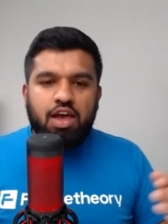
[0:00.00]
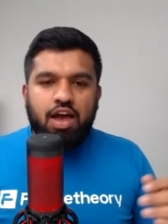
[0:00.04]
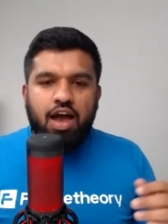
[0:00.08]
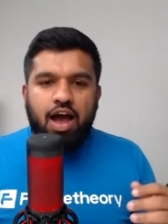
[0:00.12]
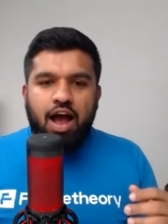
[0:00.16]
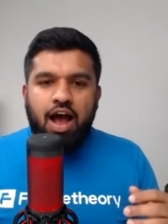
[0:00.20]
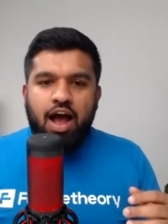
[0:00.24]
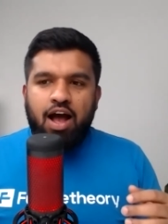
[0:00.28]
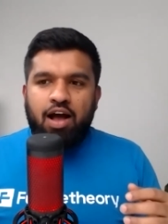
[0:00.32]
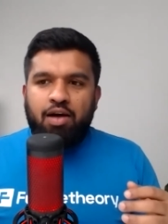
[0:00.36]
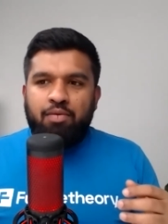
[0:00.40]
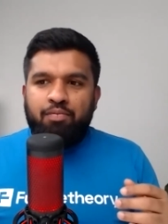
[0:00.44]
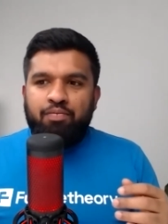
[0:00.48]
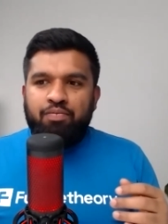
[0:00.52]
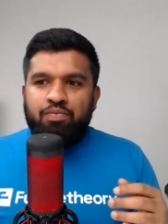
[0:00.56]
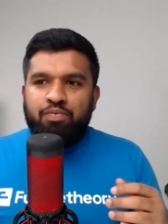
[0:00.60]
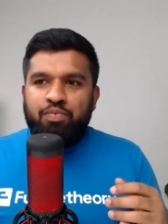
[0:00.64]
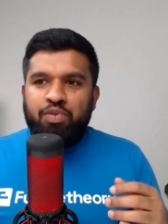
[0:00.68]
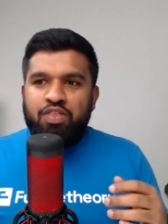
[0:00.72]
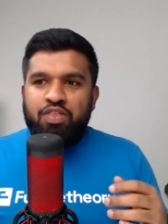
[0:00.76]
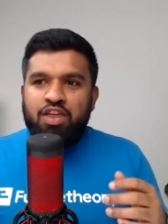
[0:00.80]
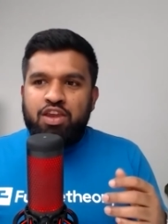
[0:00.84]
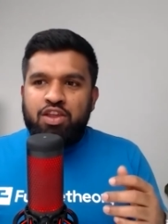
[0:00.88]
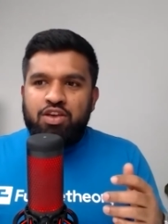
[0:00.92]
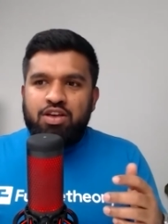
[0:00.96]

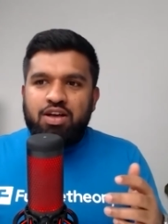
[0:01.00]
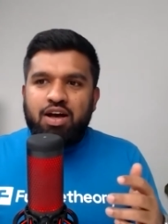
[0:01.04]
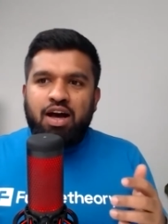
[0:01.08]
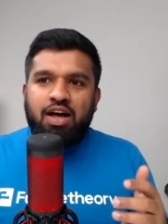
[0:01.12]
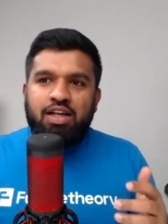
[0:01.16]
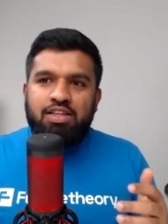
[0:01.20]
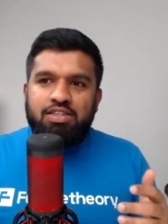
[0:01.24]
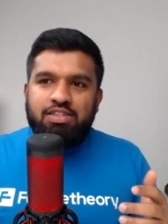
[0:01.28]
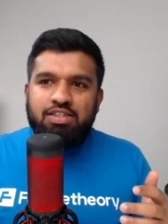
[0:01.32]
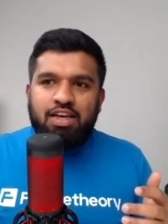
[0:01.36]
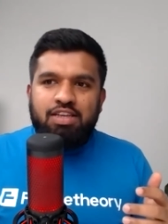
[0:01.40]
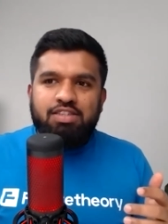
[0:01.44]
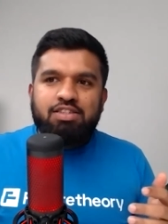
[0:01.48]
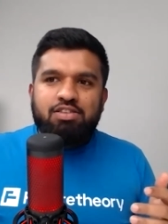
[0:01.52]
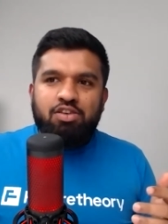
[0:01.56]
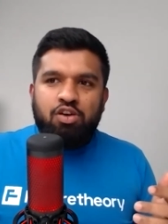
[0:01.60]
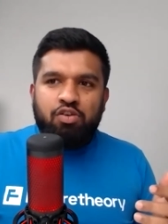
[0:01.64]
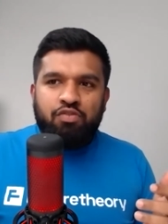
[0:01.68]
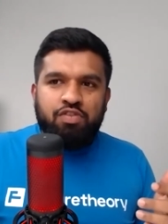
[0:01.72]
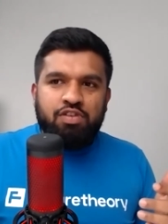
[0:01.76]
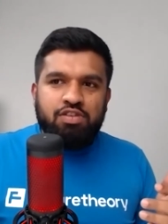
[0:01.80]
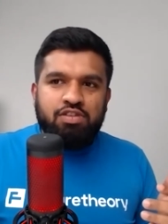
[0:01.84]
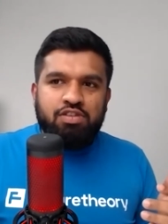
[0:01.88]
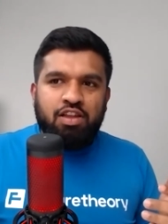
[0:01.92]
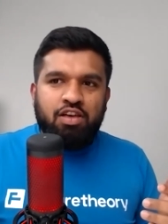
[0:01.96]
But then you can't stay
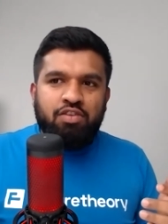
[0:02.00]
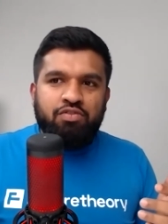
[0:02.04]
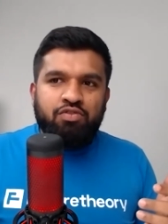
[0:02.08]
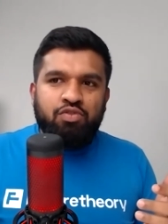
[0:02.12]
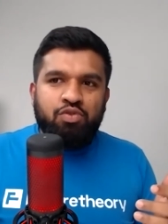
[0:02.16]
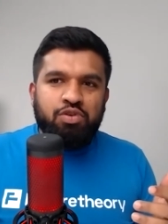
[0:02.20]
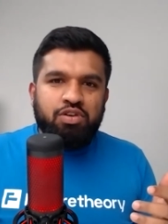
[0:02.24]
surface level